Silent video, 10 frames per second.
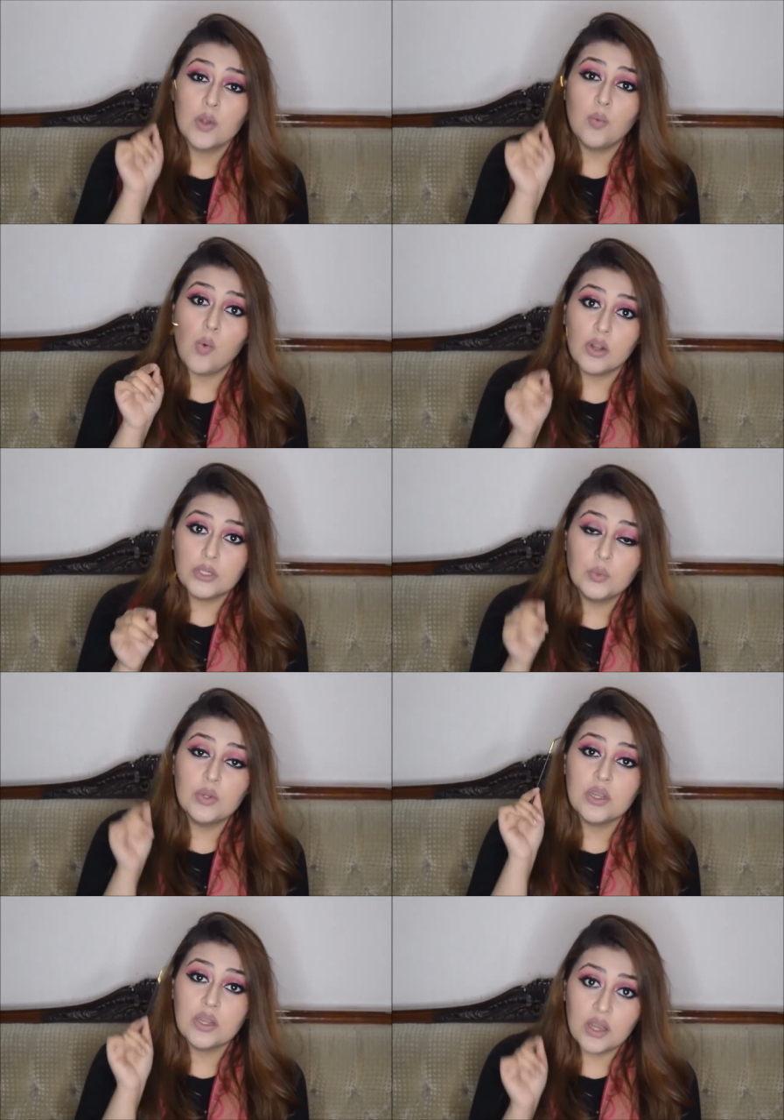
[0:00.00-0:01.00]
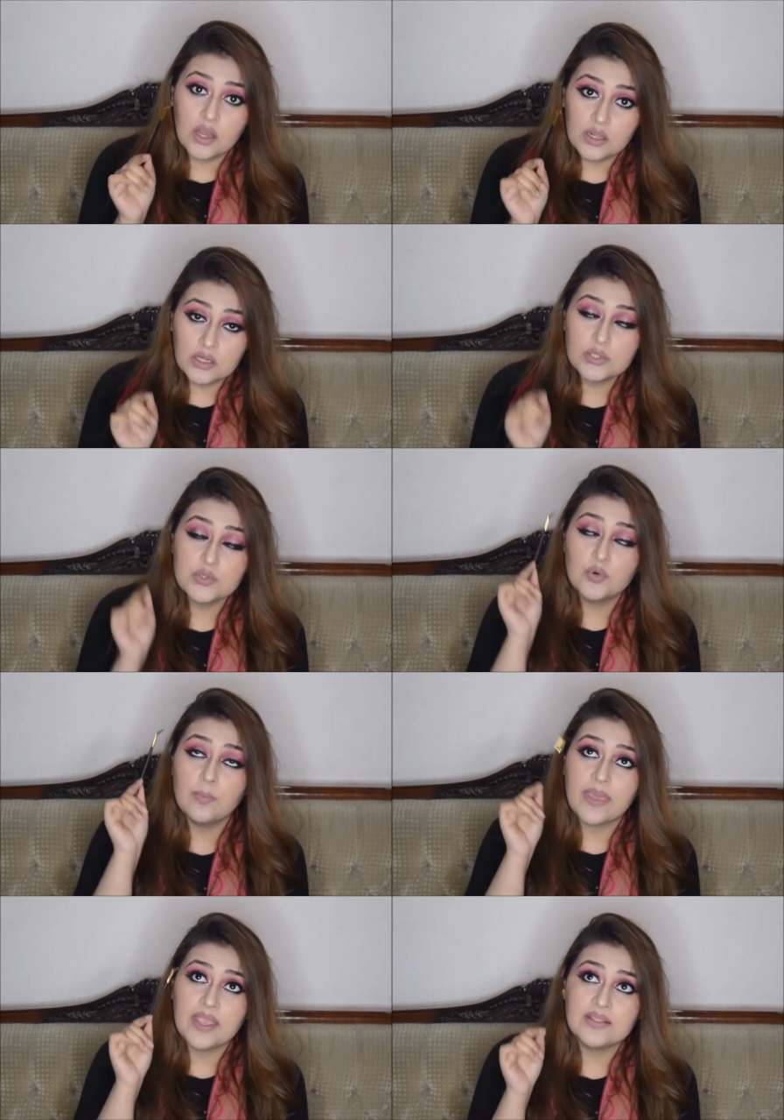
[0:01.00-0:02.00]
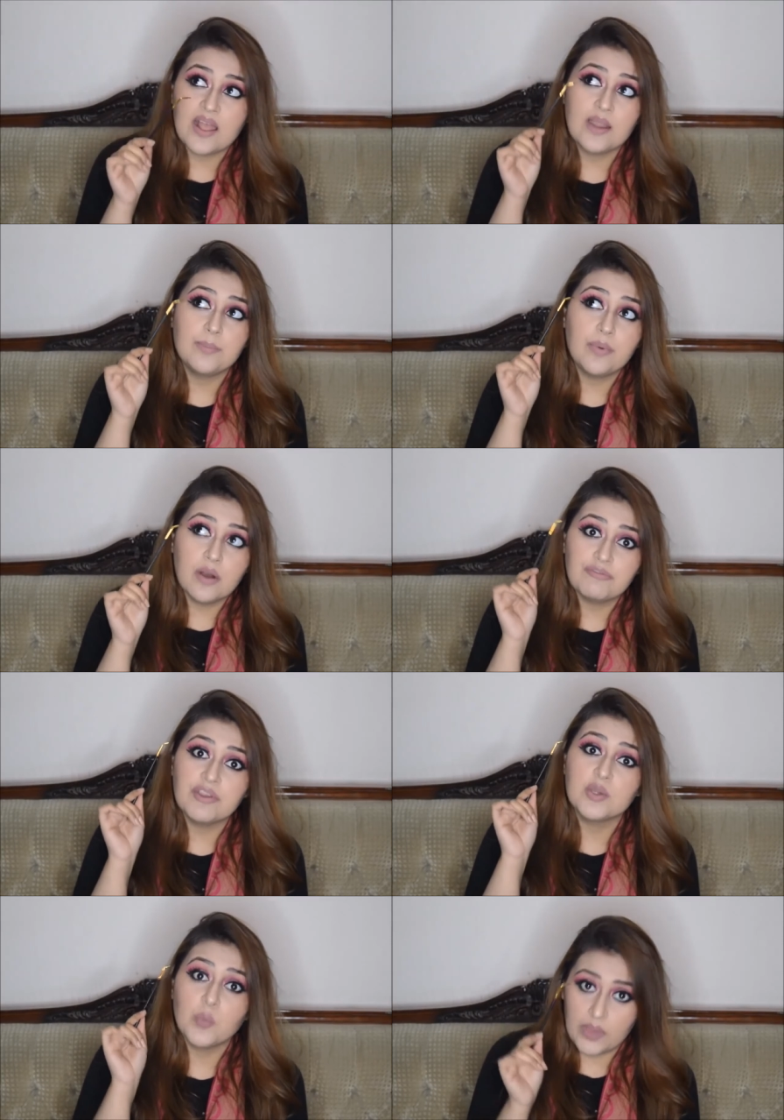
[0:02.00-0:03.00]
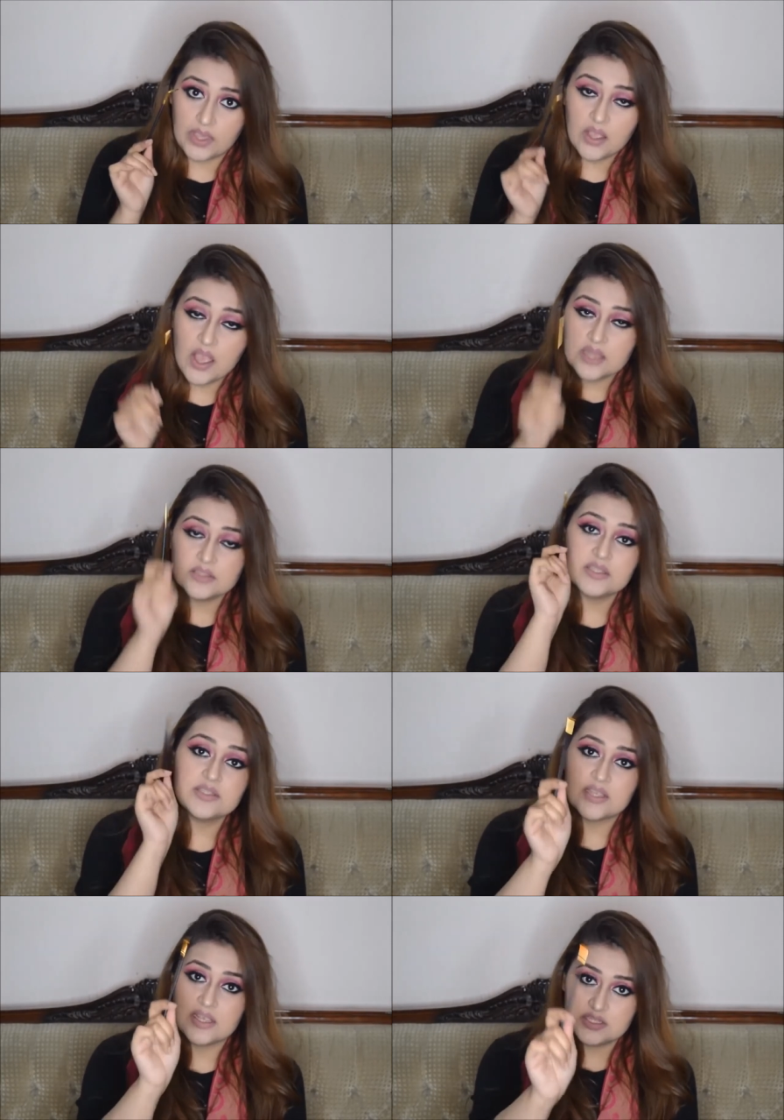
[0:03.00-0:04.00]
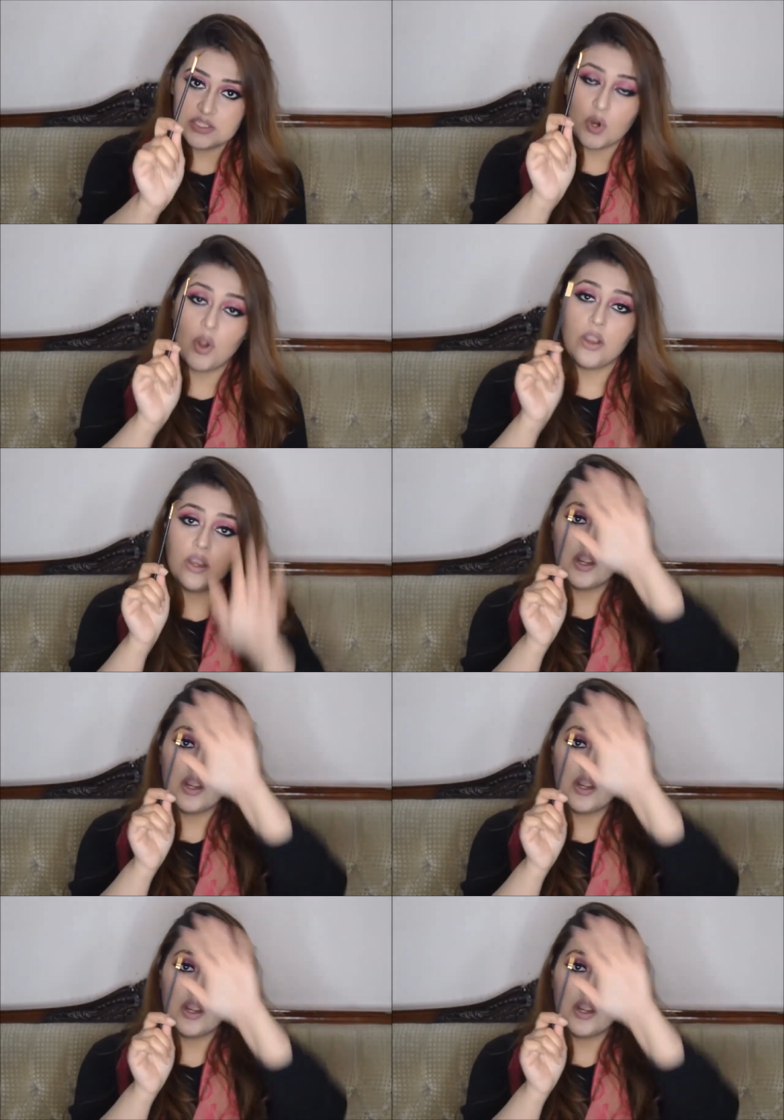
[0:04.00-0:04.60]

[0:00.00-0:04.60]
who want to learn to make that perfect wing. This is your